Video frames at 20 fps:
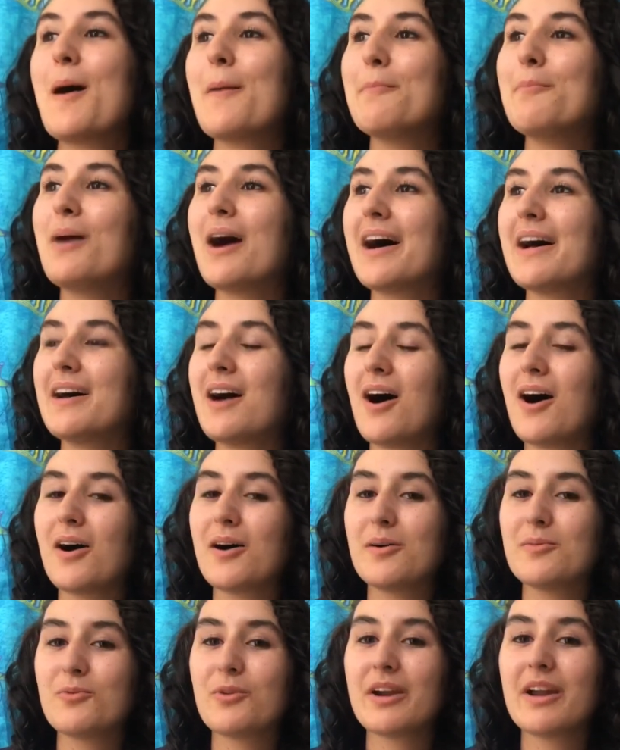But
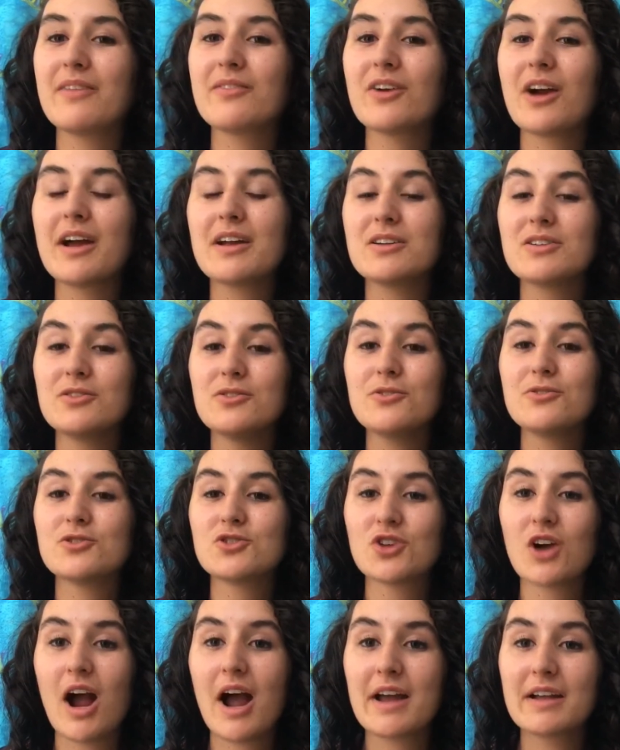whenever I do
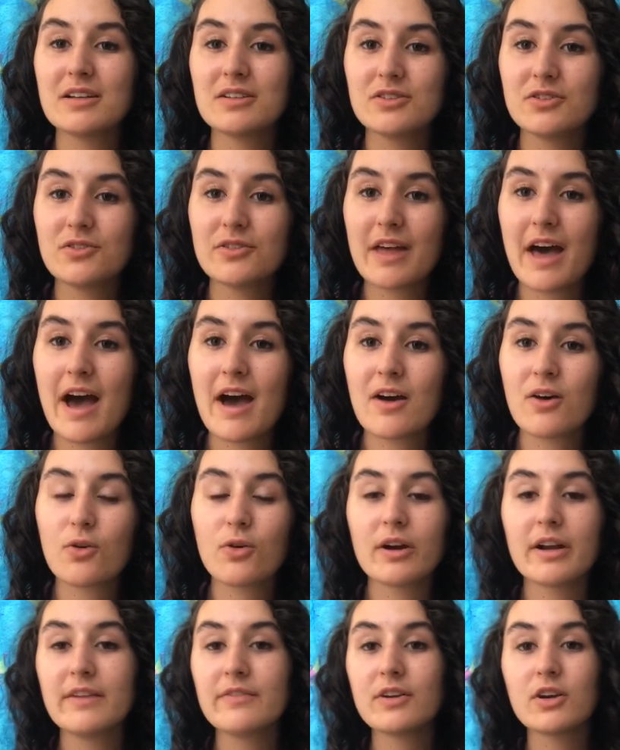try to do that,
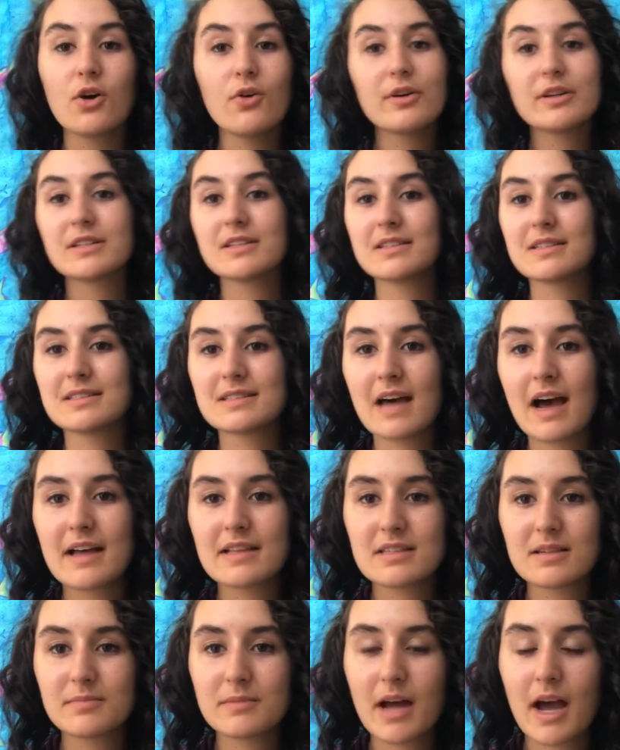or even going to the side
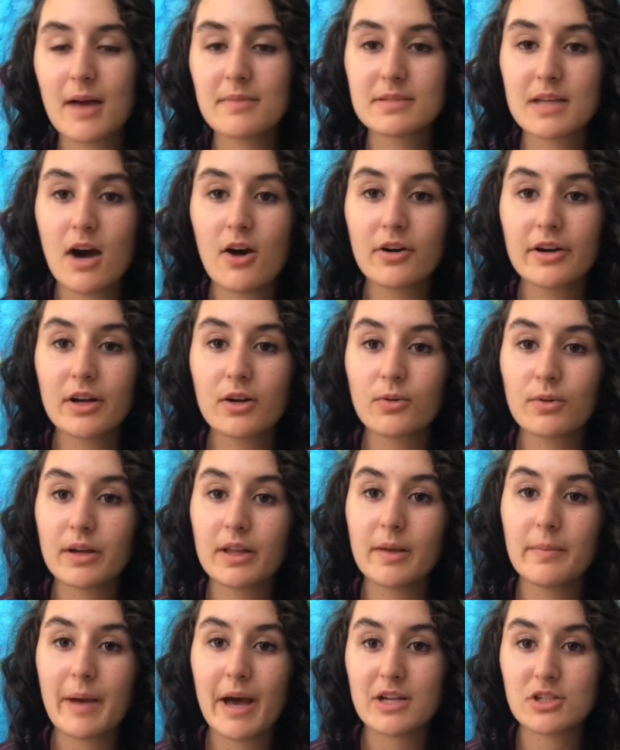sometimes, I'll get a
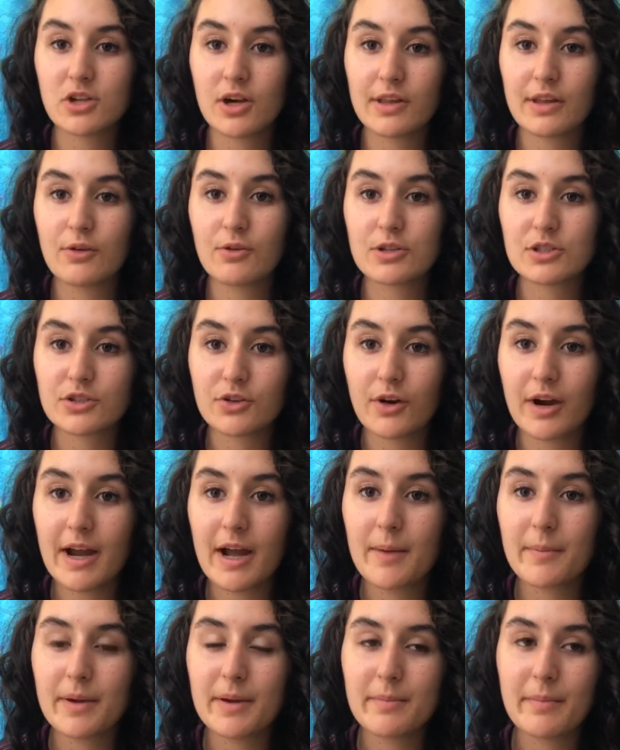really bad Charlie horse
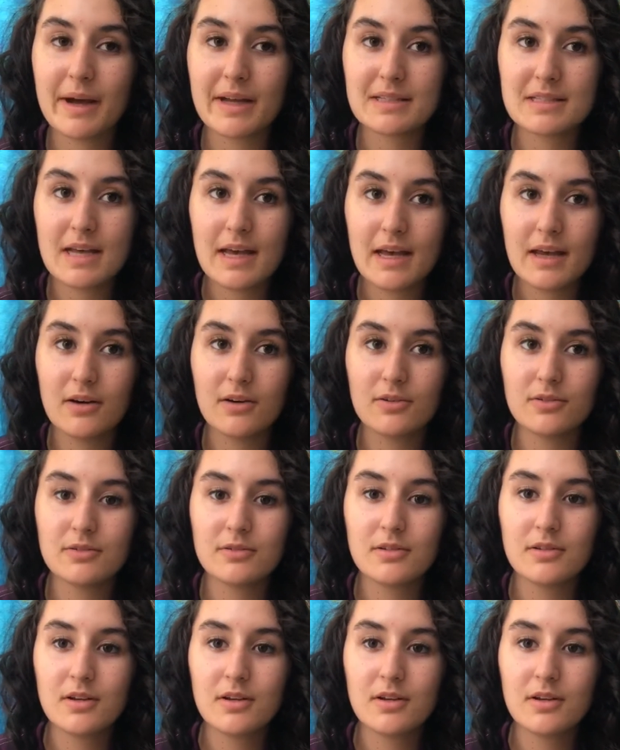cramp in my tail,